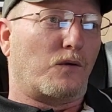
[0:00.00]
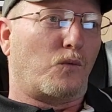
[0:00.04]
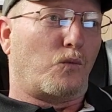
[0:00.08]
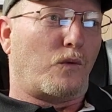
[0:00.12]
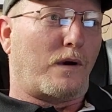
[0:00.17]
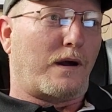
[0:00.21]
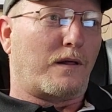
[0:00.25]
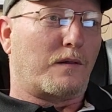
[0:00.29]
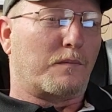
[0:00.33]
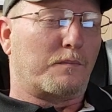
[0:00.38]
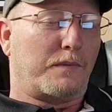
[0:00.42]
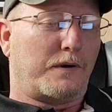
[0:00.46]

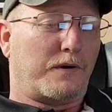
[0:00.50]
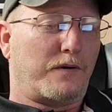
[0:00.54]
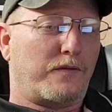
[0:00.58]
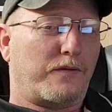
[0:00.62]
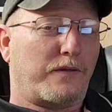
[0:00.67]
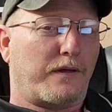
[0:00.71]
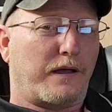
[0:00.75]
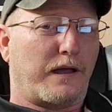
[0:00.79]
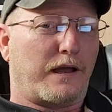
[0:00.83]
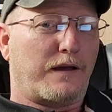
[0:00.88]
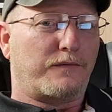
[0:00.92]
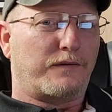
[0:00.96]
while
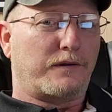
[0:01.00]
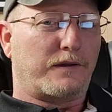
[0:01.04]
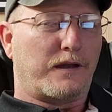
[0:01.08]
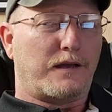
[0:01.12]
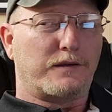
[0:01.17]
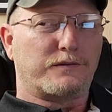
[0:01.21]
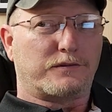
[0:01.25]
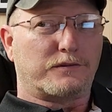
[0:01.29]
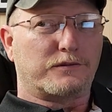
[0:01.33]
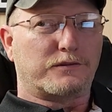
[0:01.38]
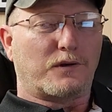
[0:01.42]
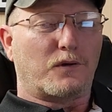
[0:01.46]
both
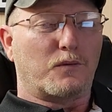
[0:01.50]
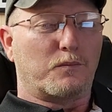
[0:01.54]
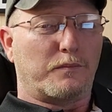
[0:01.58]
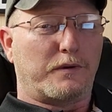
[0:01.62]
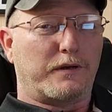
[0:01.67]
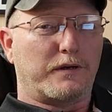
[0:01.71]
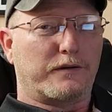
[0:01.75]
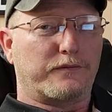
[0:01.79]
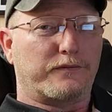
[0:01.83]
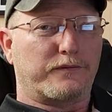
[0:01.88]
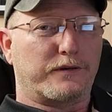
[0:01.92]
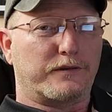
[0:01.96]
has its own
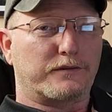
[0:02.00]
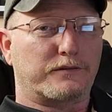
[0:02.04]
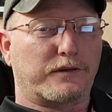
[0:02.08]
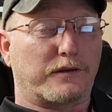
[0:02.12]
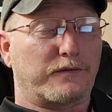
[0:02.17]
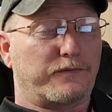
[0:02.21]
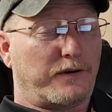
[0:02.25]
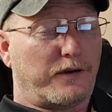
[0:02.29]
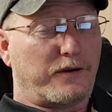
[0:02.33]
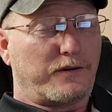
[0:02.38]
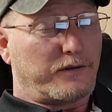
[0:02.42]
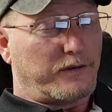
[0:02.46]
benefits
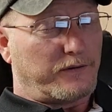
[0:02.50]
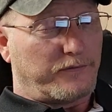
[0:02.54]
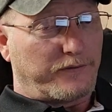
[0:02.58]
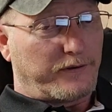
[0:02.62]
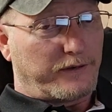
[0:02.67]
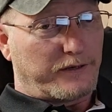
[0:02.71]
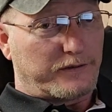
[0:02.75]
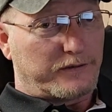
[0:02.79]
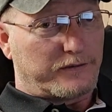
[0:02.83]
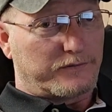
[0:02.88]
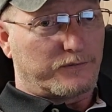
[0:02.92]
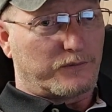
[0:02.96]
and very
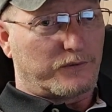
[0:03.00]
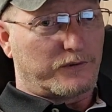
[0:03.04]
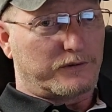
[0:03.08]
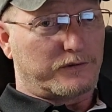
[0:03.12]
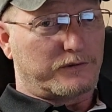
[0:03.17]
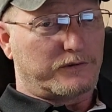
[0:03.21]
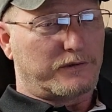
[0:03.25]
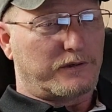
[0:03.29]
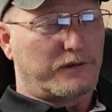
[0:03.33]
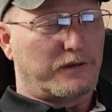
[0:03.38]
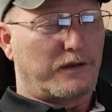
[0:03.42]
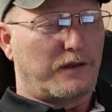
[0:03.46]
definitive
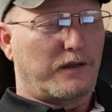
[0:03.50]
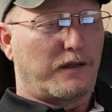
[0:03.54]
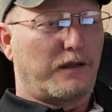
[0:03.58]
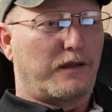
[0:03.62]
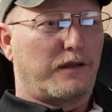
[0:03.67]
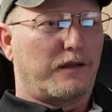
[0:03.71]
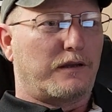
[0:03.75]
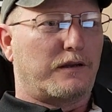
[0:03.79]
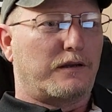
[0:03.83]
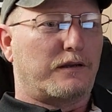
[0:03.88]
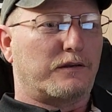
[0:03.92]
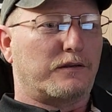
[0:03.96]
ones,
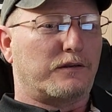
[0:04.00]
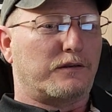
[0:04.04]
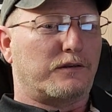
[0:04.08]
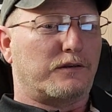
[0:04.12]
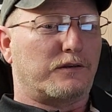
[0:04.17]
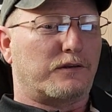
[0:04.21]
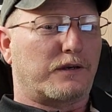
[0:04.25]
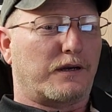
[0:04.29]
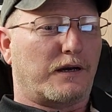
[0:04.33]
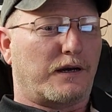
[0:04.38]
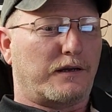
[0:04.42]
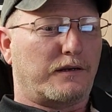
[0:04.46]

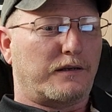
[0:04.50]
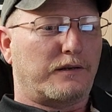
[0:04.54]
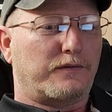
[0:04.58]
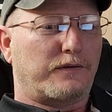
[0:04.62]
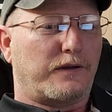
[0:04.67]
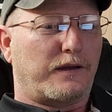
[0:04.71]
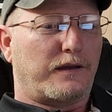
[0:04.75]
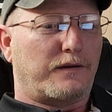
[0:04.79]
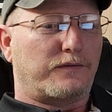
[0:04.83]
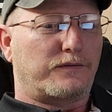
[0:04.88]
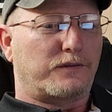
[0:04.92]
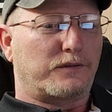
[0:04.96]
you kind of
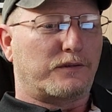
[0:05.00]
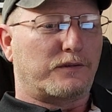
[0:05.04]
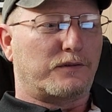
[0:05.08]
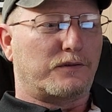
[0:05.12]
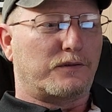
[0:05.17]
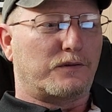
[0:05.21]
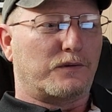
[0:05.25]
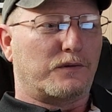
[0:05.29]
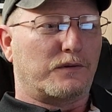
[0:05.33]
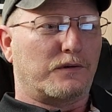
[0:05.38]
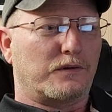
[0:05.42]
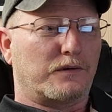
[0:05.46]
have
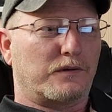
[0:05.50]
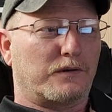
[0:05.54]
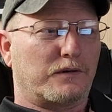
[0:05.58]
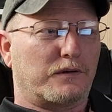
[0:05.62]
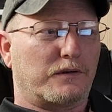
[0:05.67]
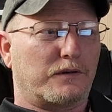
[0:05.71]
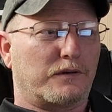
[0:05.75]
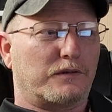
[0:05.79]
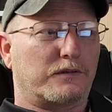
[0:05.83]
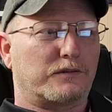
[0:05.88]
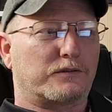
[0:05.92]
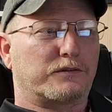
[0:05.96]
to
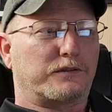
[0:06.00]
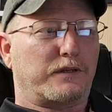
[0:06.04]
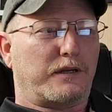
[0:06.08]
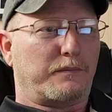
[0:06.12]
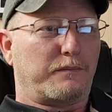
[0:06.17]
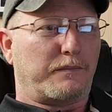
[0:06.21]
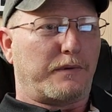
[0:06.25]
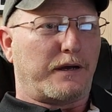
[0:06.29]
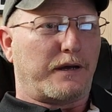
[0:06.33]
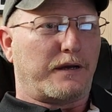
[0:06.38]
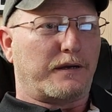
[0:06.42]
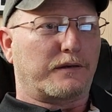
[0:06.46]

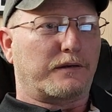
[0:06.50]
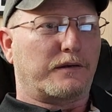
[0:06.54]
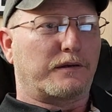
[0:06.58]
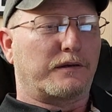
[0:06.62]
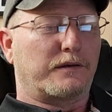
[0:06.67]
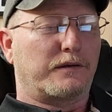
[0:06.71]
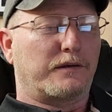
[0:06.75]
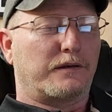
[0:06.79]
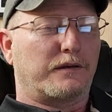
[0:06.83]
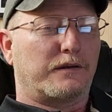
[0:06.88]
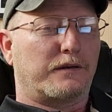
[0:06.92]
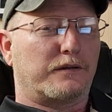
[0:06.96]
step
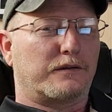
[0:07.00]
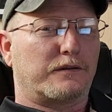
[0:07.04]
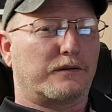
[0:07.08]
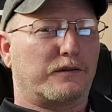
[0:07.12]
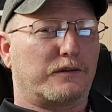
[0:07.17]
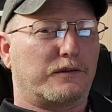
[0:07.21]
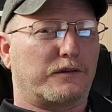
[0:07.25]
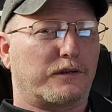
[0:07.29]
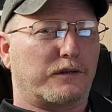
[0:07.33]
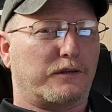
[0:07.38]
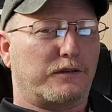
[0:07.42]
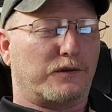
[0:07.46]
back,
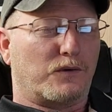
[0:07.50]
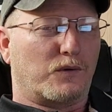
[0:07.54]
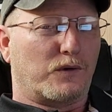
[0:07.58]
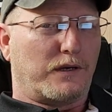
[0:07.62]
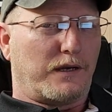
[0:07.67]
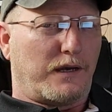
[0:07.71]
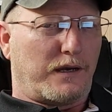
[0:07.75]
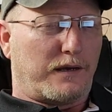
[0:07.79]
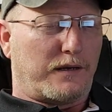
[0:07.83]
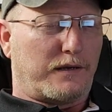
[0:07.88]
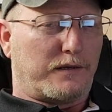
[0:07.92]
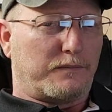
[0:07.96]
look at your
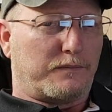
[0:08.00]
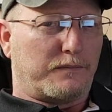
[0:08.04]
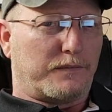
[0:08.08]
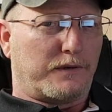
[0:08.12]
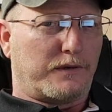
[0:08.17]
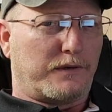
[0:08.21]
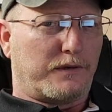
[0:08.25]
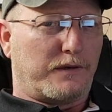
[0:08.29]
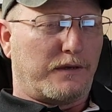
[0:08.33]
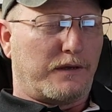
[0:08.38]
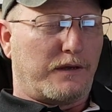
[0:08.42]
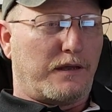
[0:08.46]
game,
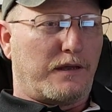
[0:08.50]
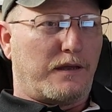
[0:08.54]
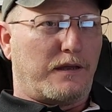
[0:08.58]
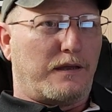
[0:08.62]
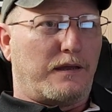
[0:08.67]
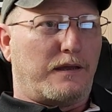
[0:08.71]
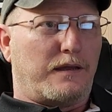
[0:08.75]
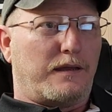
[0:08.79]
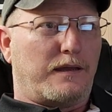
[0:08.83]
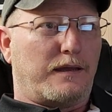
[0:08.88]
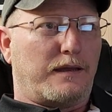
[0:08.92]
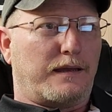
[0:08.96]

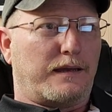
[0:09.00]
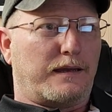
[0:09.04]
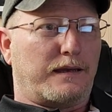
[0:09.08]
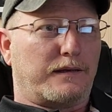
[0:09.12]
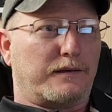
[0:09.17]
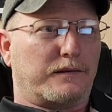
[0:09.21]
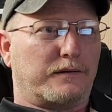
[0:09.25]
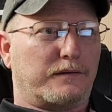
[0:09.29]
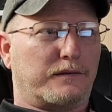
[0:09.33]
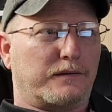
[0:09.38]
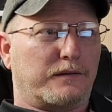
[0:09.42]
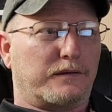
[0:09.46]

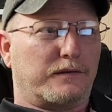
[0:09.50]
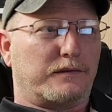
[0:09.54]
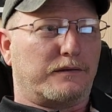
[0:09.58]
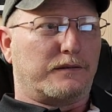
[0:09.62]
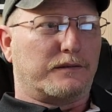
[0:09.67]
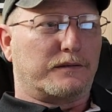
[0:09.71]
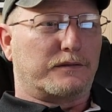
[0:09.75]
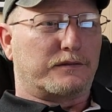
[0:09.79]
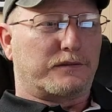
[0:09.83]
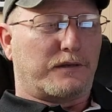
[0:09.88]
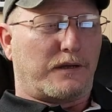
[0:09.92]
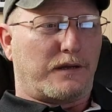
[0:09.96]
and
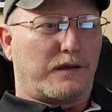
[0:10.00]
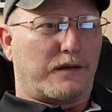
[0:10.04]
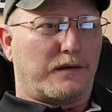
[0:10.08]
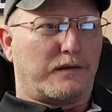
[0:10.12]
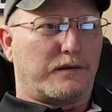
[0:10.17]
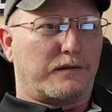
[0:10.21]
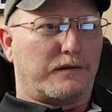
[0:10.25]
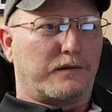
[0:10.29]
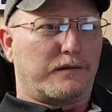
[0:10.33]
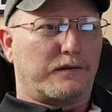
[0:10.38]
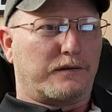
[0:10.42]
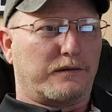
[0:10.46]

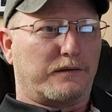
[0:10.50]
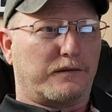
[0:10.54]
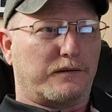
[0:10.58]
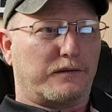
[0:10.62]
decide